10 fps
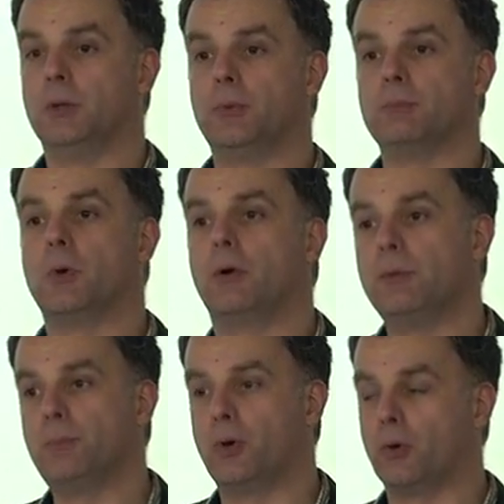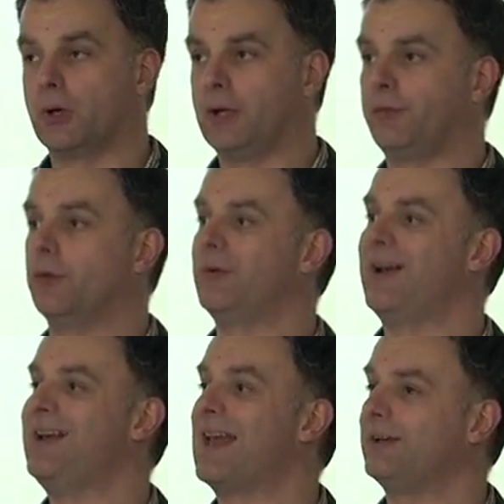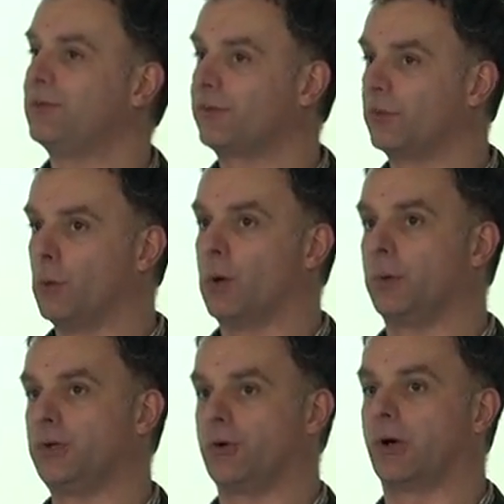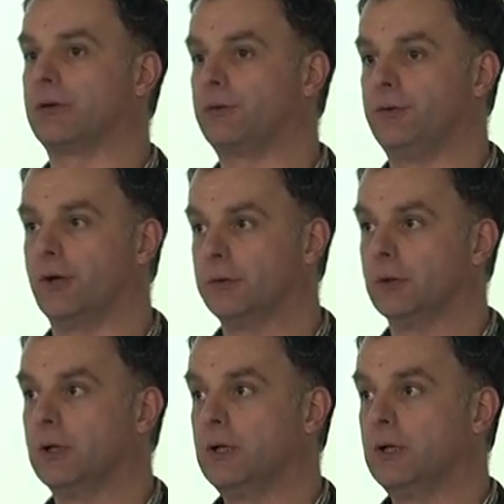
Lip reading: but more importantly, that relates to what we're trying to do.